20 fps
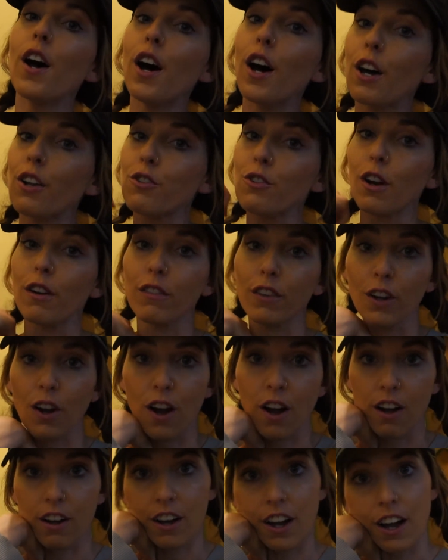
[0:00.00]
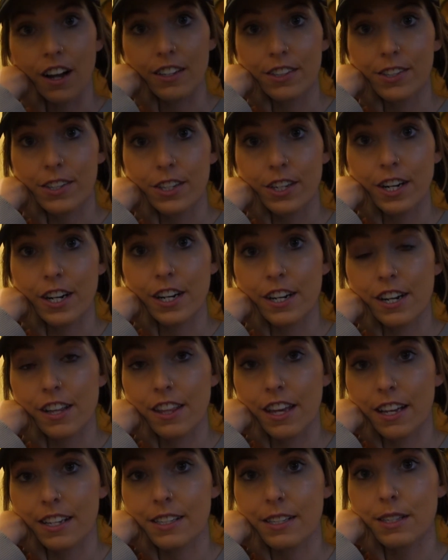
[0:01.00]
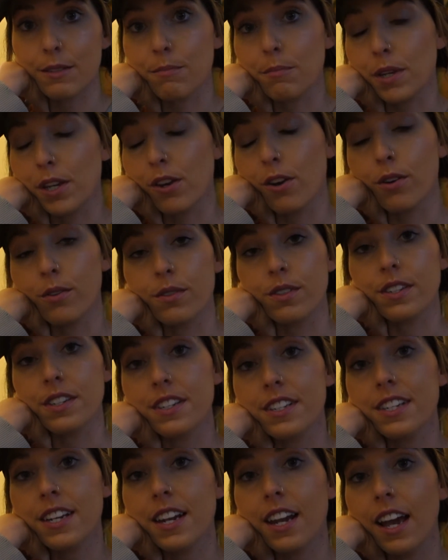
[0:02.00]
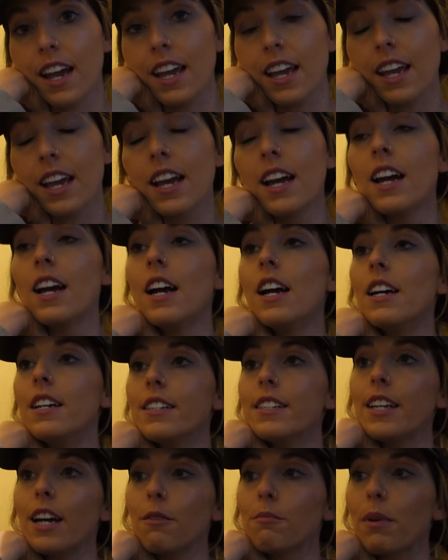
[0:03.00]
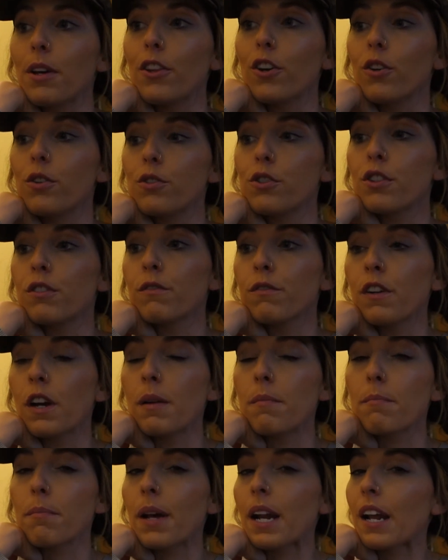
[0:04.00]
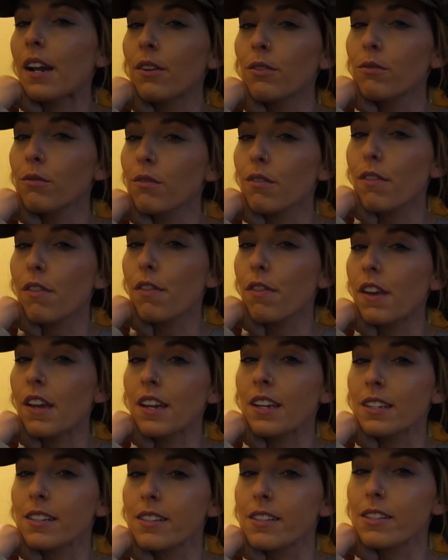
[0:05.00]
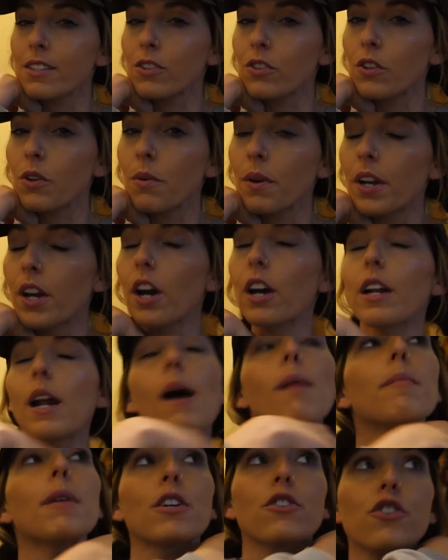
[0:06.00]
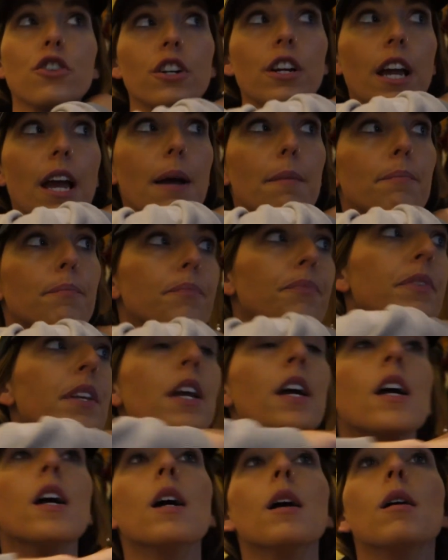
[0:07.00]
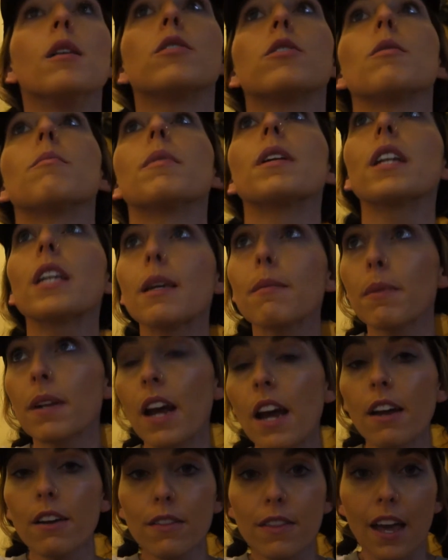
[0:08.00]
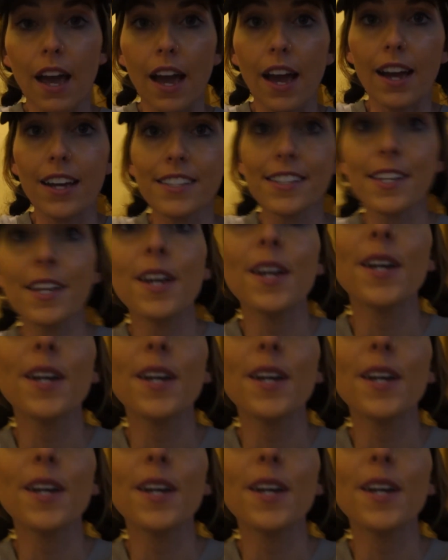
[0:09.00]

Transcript: a Trevor Hall concert that's being hosted tonight down by the ocean front, but I don't think it's still going on. I'm not sure yet. So I'm gonna keep an eye on that.